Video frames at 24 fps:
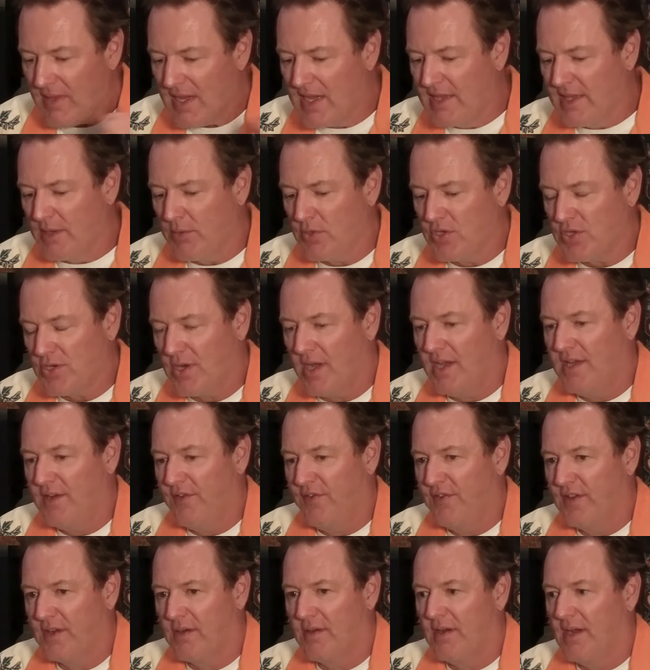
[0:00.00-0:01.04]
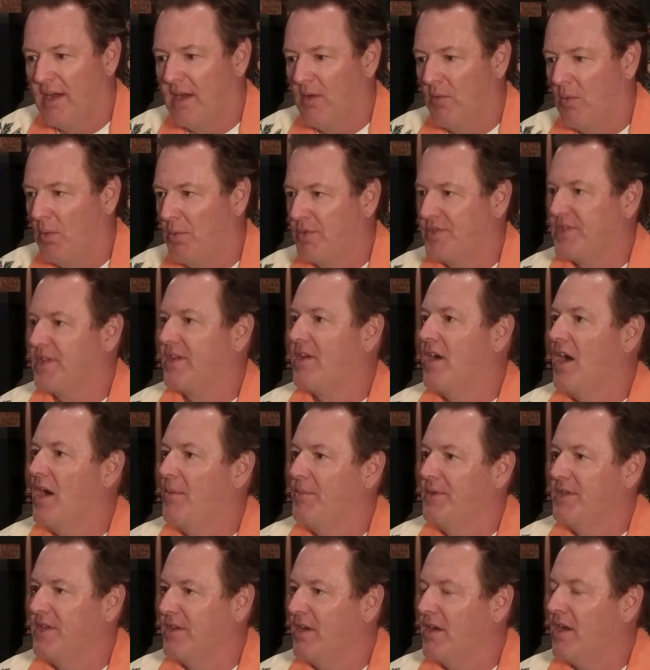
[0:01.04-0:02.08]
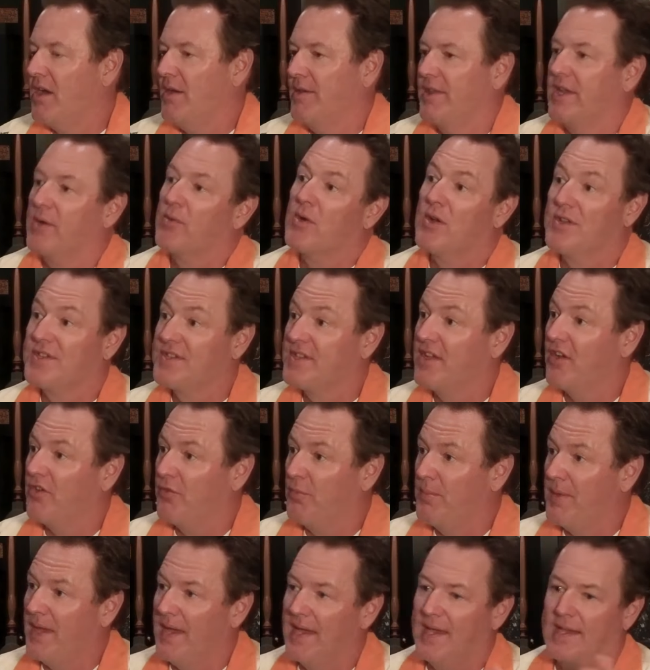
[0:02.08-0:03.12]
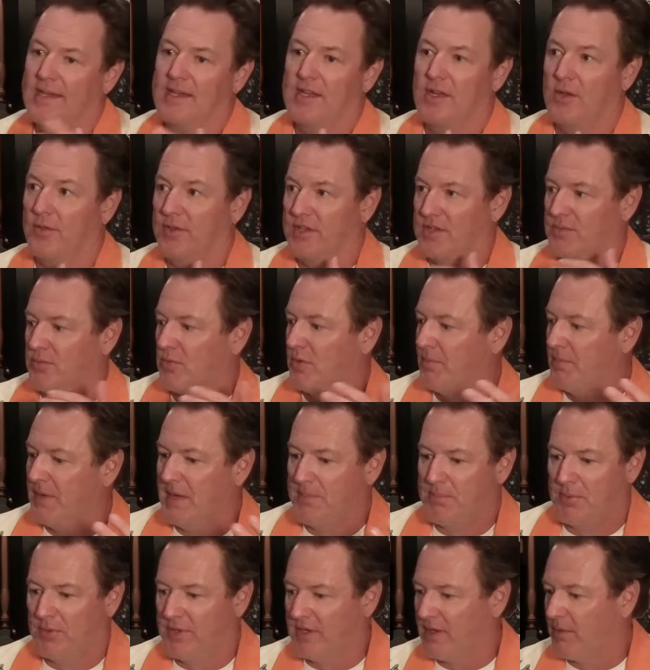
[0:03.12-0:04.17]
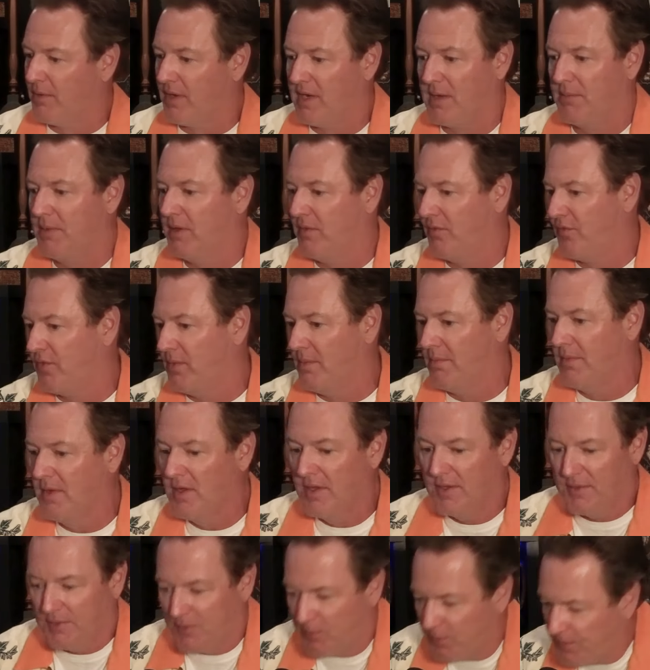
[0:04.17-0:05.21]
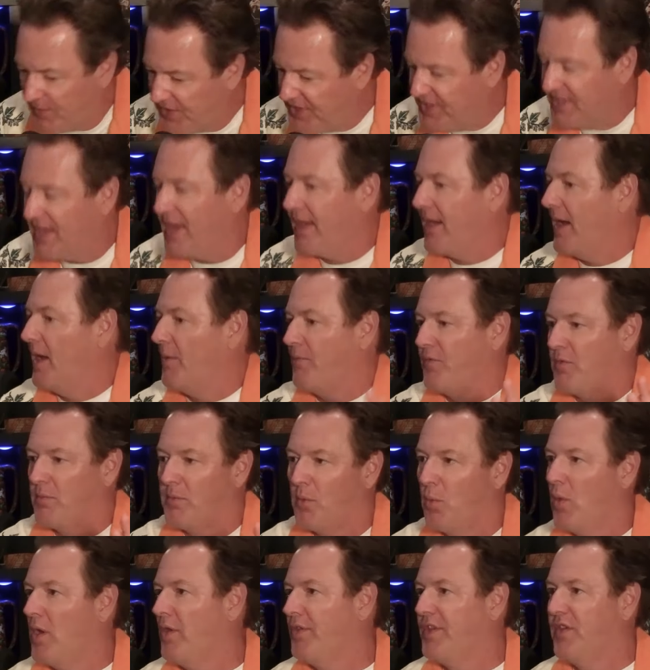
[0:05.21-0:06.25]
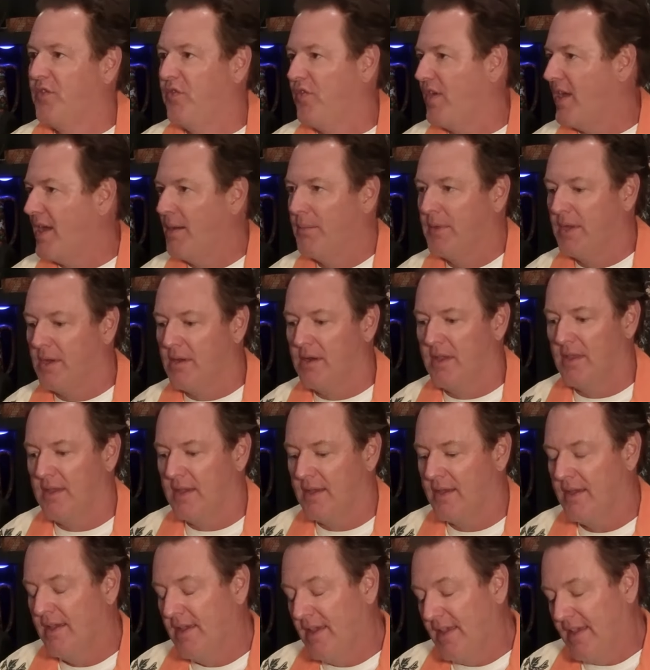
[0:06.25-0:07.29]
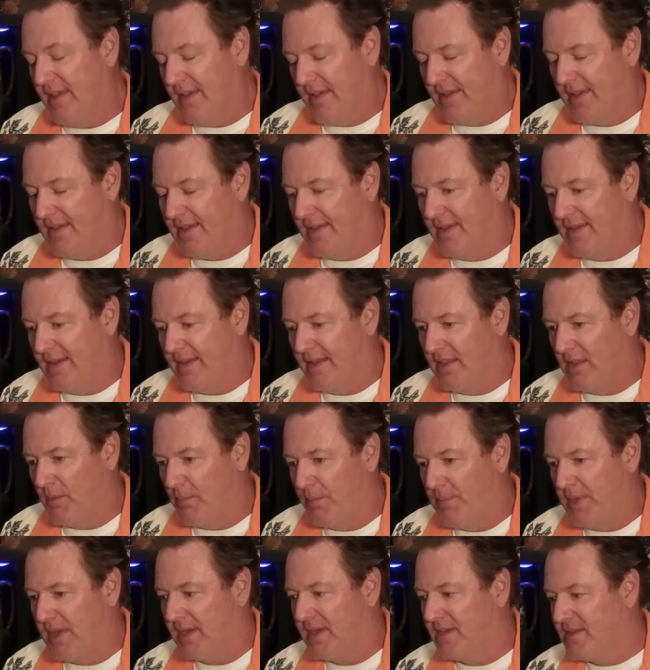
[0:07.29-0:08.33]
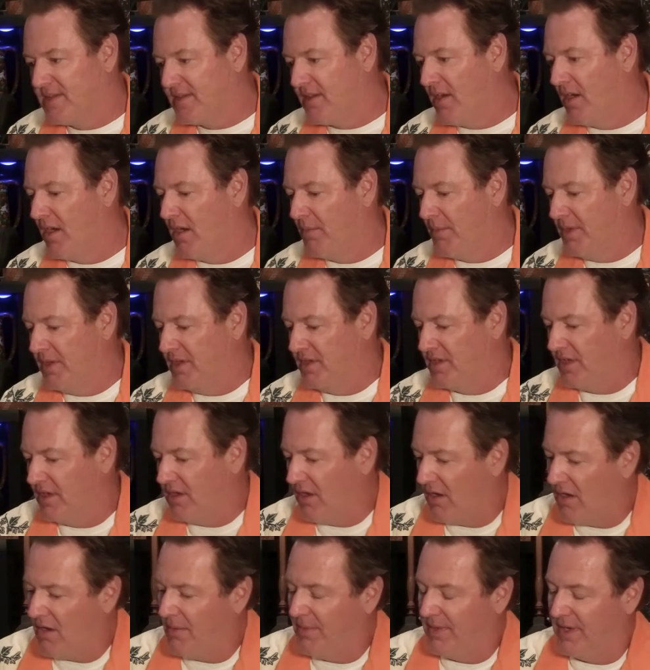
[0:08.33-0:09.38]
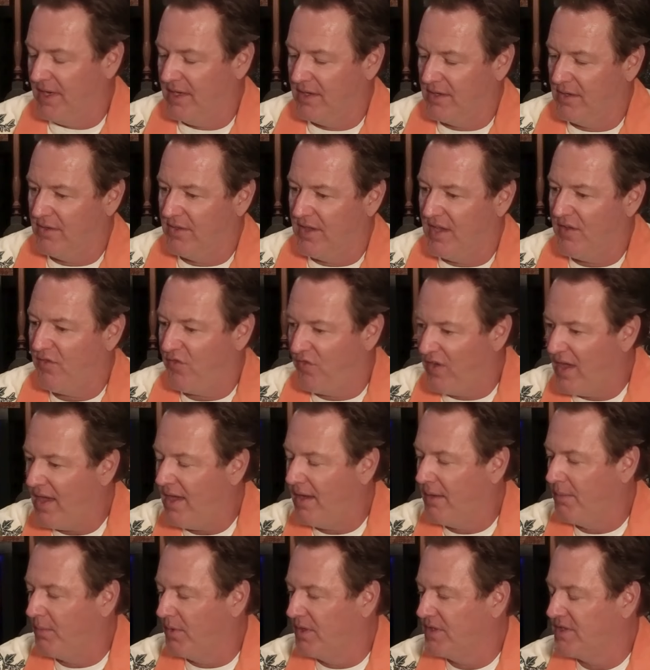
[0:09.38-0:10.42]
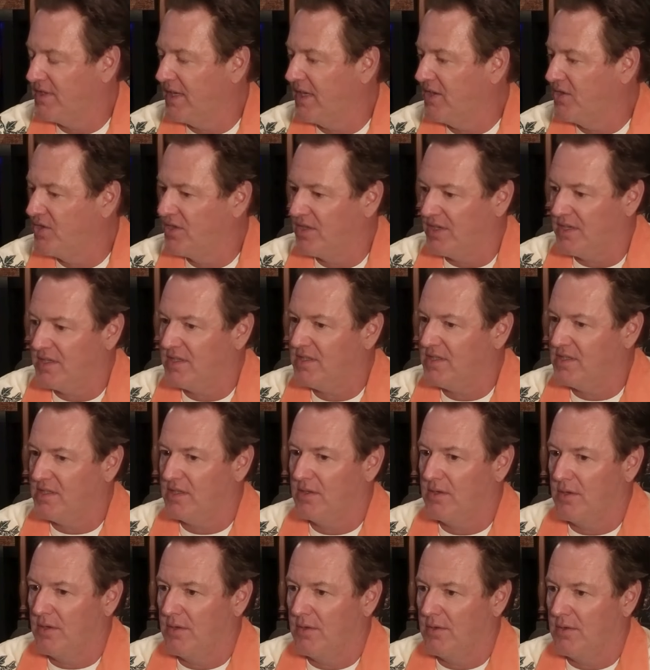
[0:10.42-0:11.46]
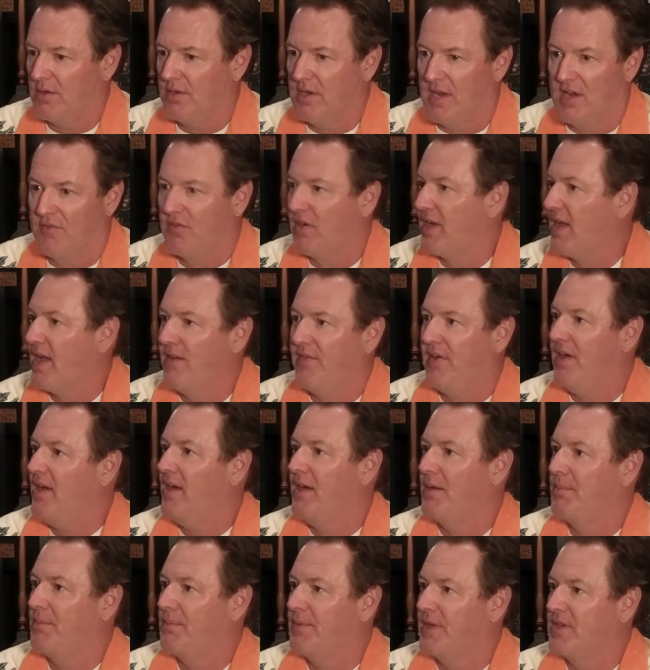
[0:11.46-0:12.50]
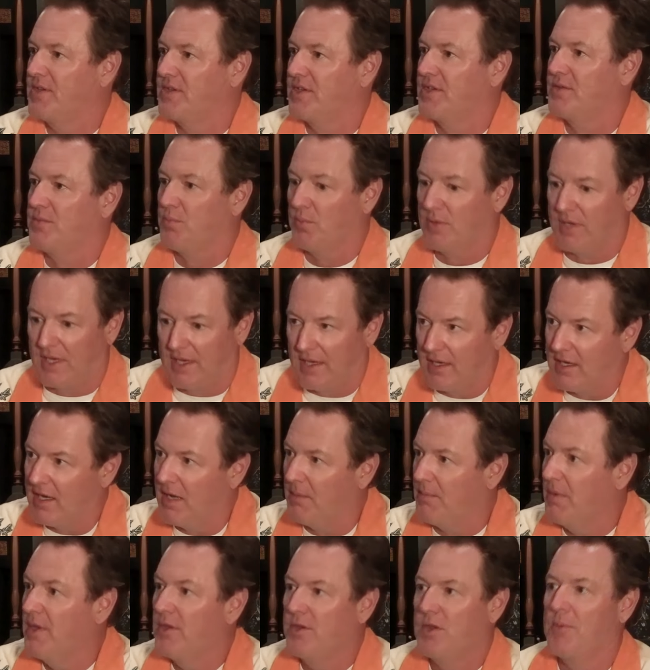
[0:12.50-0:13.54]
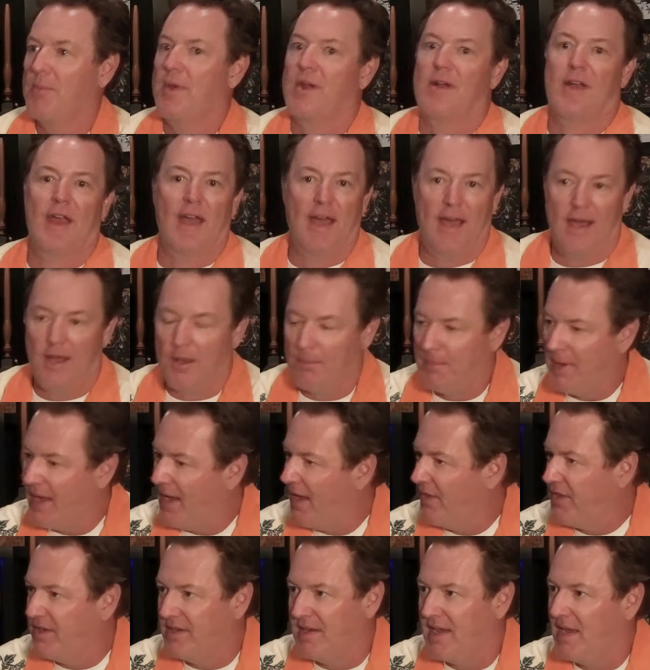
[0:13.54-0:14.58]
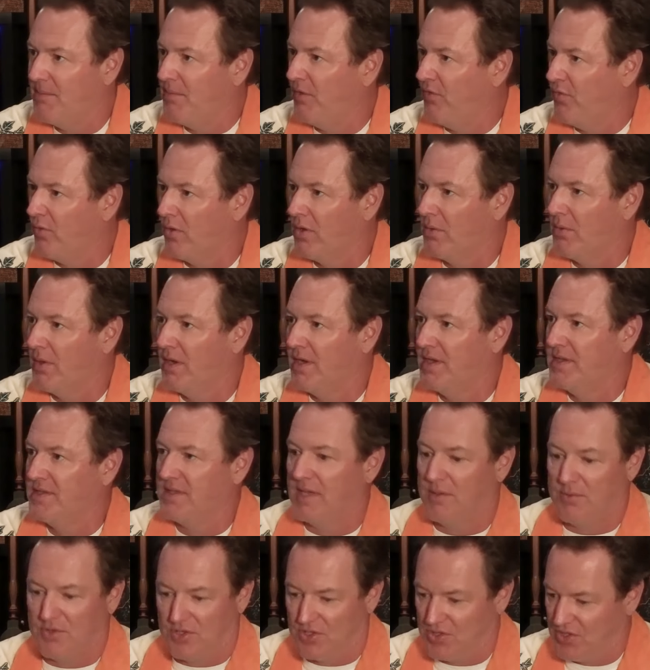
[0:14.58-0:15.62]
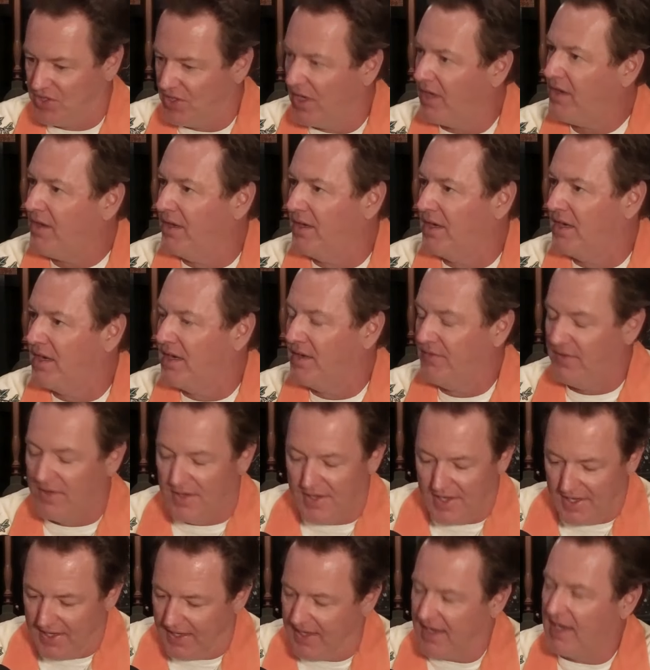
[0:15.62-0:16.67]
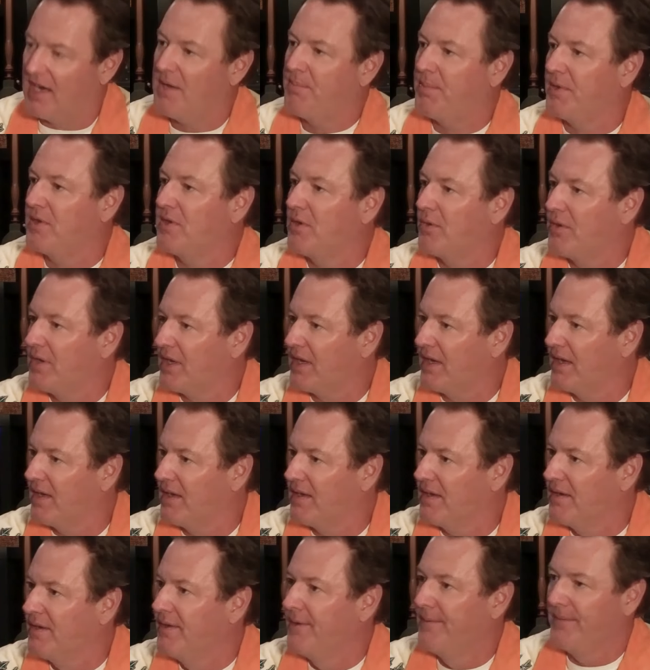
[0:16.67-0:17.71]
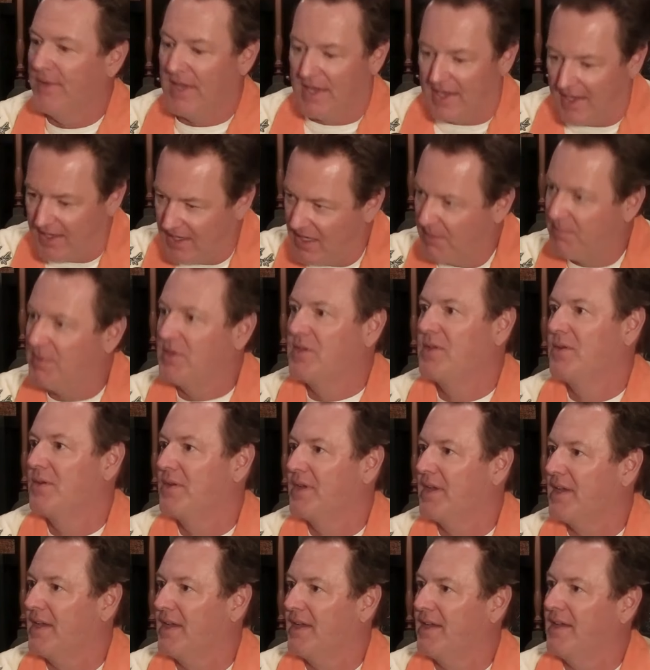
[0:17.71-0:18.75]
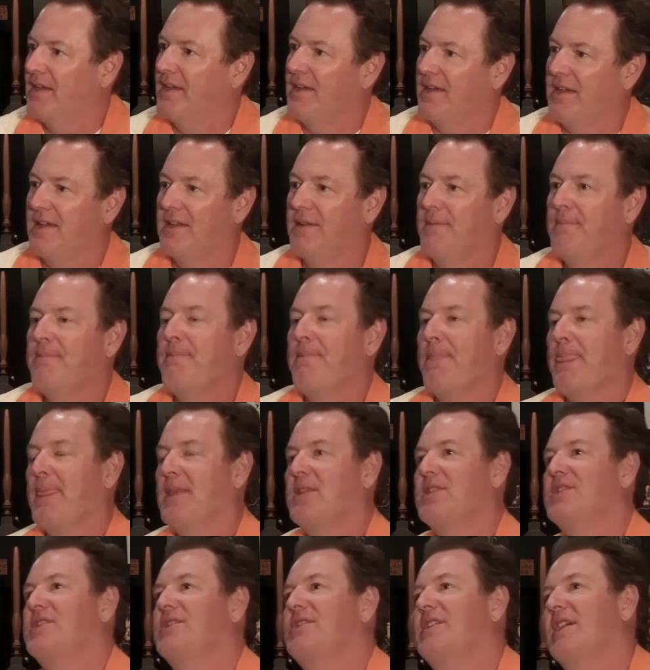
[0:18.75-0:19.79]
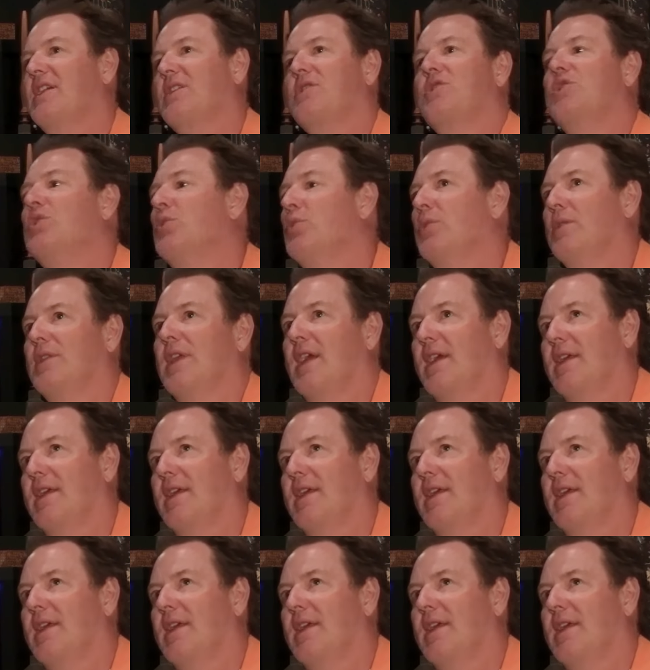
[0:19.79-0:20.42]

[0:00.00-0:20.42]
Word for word: and they were trying to figure out what was the common denominator and they were all self-made you know these weren't people that were coming from set up from a wealthy family or anything and the biggest common denominator they found was they just never gave up they just would get up no matter how bad the day before was they would shuck it off and get up and do it again and get up and do it again and stick to it.